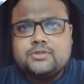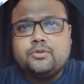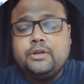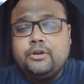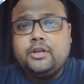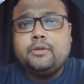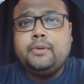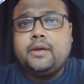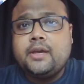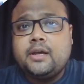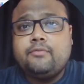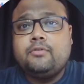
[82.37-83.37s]
So you need to be
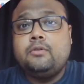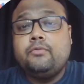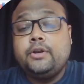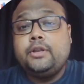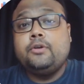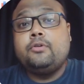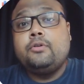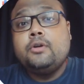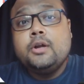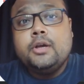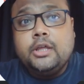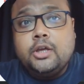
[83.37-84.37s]
careful with your
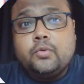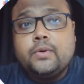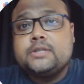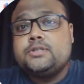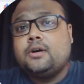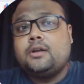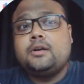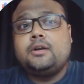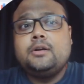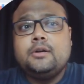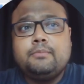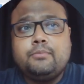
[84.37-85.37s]
US
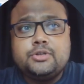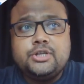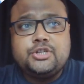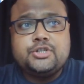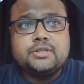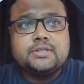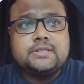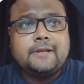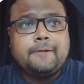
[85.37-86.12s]
dollar positions.